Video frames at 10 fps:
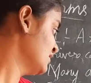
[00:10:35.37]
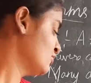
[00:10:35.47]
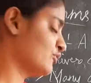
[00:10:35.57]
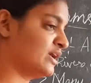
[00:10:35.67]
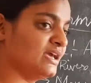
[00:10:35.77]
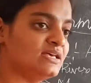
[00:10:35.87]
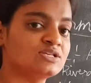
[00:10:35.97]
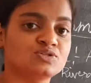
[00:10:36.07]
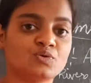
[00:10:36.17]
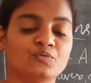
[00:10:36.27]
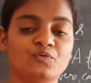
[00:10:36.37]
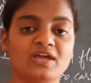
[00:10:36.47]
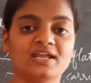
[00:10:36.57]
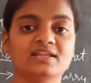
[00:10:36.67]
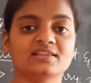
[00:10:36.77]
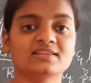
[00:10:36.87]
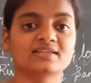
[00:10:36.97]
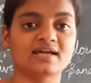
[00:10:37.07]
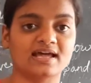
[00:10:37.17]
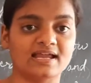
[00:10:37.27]
okay. So where
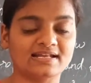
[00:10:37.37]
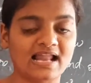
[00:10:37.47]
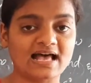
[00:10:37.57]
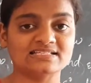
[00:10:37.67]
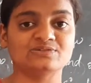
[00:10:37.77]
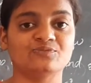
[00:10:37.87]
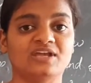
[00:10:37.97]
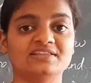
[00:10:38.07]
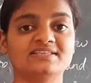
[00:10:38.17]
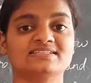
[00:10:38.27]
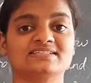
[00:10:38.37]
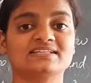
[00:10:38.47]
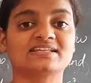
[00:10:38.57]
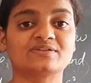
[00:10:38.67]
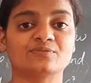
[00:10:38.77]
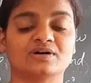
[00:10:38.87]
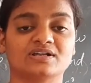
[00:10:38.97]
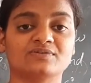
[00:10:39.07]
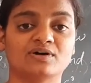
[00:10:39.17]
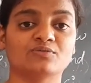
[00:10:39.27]
at last where this
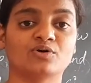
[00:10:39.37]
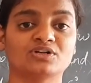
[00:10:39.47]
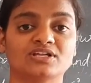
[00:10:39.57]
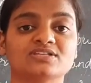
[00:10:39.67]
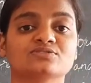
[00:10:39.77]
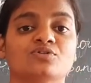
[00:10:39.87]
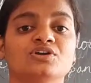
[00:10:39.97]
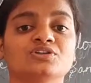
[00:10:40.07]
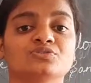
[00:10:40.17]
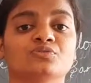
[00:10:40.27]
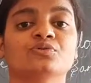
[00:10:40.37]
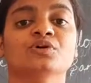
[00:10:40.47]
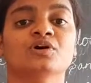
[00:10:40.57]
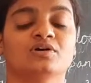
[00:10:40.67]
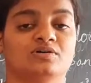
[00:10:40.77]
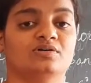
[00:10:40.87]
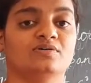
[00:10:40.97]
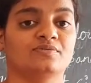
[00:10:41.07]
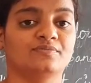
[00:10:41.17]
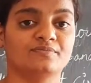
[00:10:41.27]
river water is going to
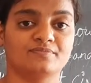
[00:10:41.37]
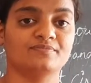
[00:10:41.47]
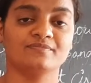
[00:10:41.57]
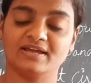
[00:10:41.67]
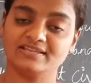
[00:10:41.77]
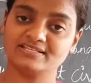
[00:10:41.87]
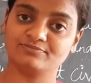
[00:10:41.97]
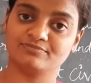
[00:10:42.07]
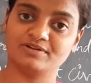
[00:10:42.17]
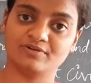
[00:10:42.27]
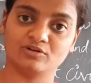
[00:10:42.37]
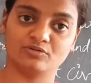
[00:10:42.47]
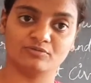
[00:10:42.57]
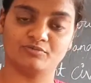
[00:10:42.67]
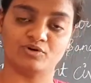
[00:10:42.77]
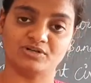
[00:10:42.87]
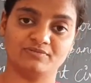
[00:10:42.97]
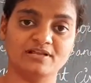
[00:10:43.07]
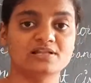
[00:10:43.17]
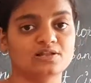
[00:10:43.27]
where this river water
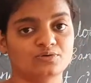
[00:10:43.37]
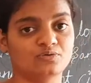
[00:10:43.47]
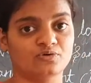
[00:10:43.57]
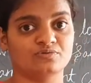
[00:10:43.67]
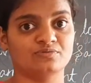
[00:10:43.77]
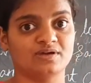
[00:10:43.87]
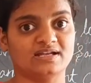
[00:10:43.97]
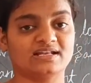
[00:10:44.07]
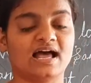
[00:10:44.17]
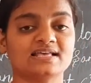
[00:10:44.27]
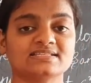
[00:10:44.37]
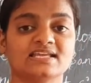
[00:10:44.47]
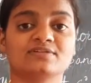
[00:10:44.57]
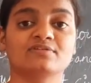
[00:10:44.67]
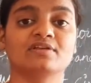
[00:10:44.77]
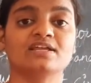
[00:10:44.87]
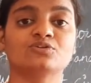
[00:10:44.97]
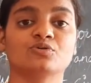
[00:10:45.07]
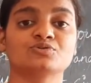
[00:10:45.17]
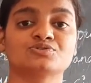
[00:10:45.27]
will go, at last
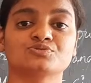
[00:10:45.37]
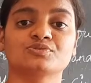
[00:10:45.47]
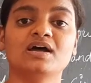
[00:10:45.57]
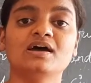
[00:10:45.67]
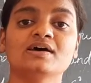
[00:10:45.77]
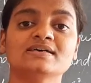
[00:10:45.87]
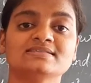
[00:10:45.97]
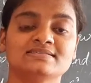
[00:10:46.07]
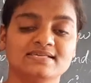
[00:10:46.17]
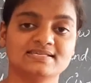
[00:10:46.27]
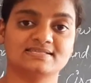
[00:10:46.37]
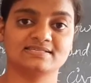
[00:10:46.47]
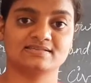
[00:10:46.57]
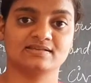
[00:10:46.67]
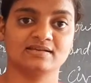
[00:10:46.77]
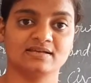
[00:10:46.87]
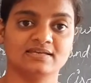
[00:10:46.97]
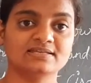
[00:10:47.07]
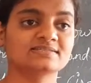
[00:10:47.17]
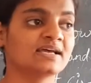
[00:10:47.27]
it goes to the seas,
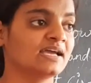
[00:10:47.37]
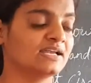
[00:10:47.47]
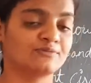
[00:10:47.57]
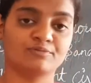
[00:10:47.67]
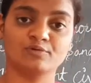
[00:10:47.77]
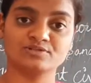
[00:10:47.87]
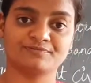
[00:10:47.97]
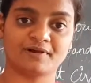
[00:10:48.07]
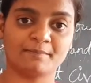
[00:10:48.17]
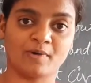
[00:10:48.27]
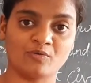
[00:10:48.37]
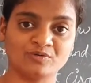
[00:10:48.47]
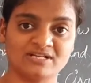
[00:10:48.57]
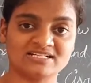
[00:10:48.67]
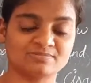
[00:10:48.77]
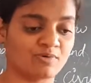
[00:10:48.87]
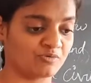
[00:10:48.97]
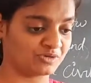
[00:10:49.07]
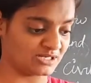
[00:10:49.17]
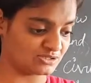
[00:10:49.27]
yes. It flows from
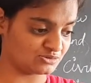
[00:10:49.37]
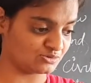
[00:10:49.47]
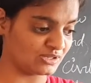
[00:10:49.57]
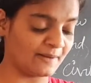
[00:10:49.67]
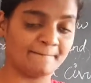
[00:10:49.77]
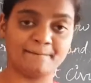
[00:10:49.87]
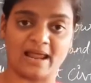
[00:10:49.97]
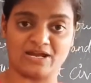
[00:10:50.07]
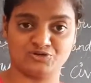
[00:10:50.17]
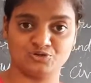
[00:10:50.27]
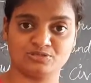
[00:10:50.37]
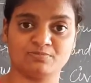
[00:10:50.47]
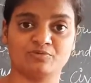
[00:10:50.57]
mountains to the plateaus,